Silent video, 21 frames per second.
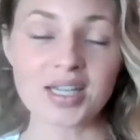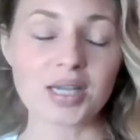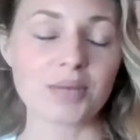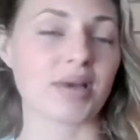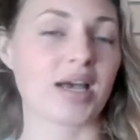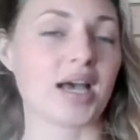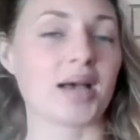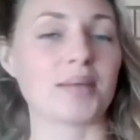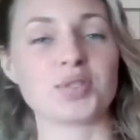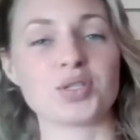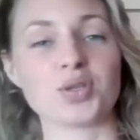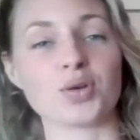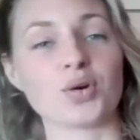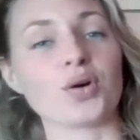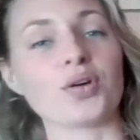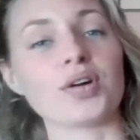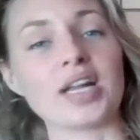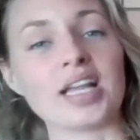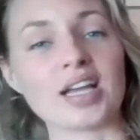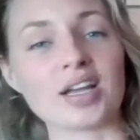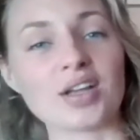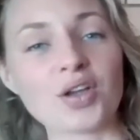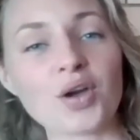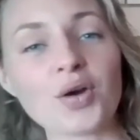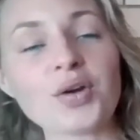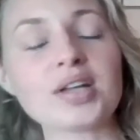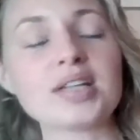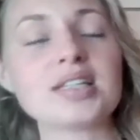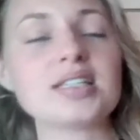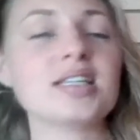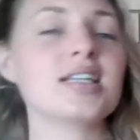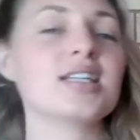Perhaps you're already a
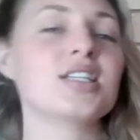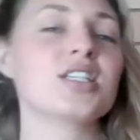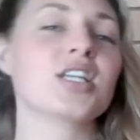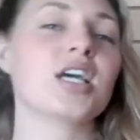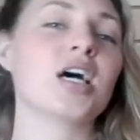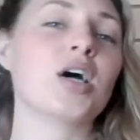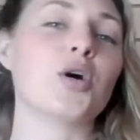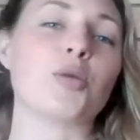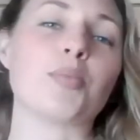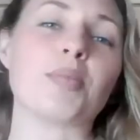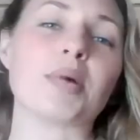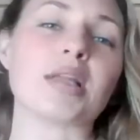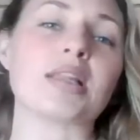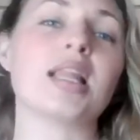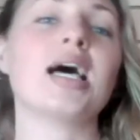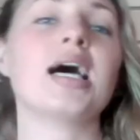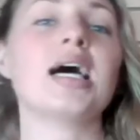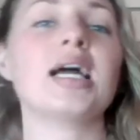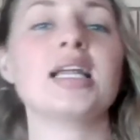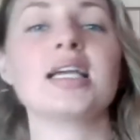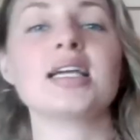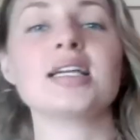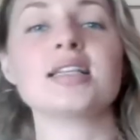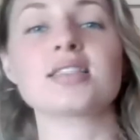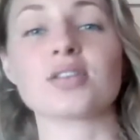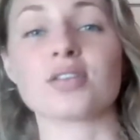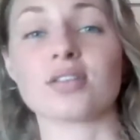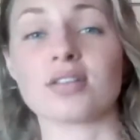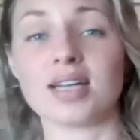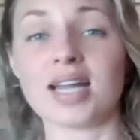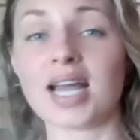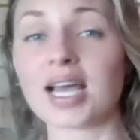yoga teacher or Pilates
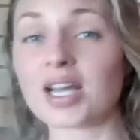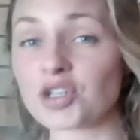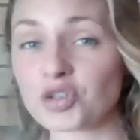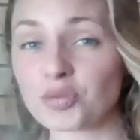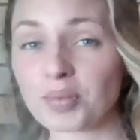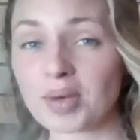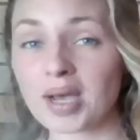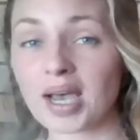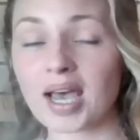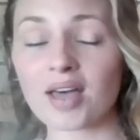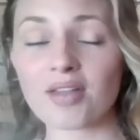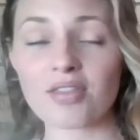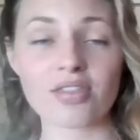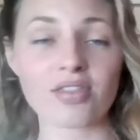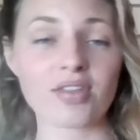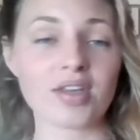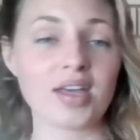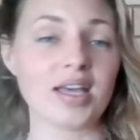or a naturopath.